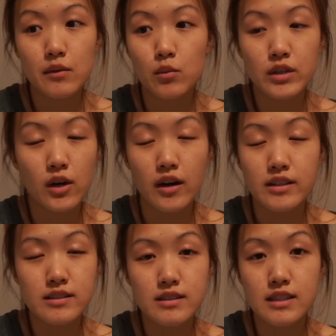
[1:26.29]
we
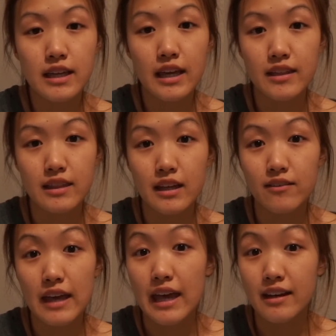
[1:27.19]
honestly can't think
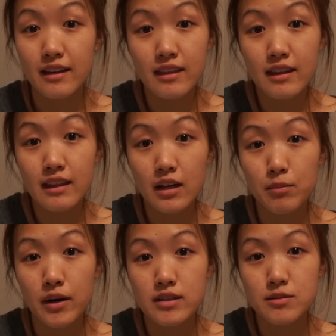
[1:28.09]
of anything that could
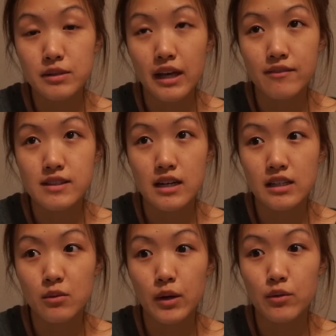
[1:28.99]
possibly have
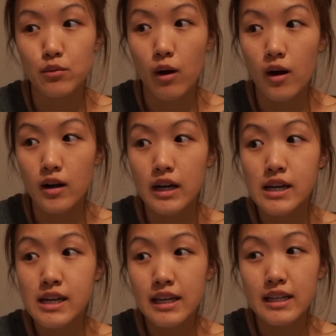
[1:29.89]
suddenly went wrong.
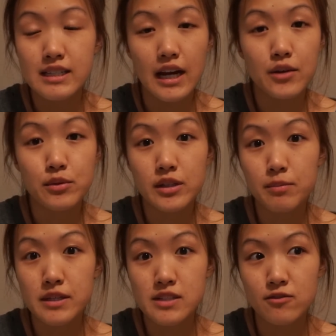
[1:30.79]
He died really
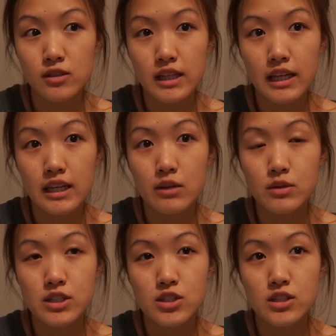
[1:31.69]
peacefully. He
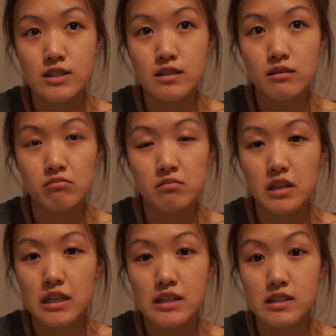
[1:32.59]
was just
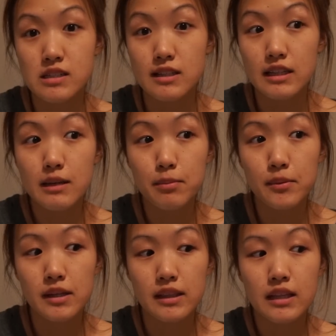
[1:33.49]
in his sleep,
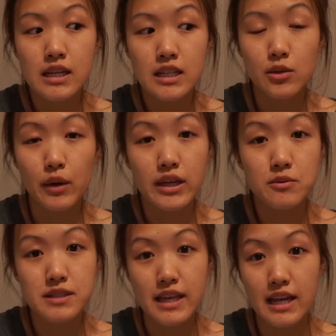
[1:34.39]
and the way he
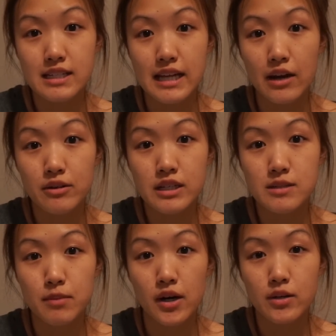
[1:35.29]
was laying down, his
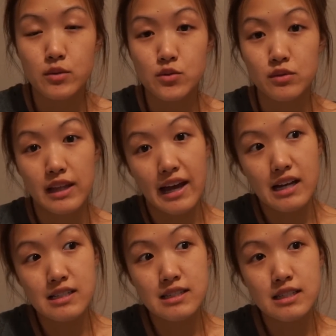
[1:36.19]
body was
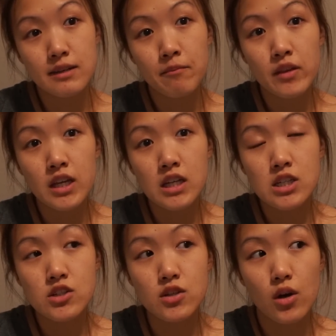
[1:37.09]
relaxed.
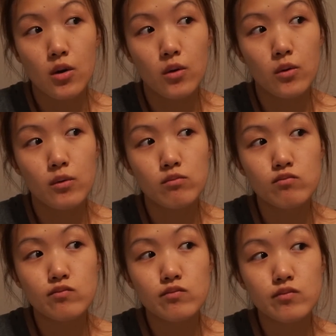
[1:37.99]
So,
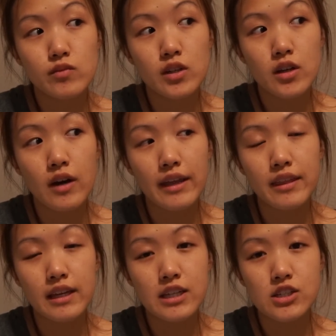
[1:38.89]
you know, I
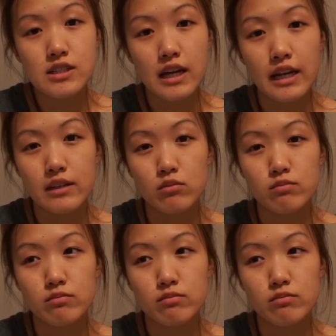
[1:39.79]
think he just kind of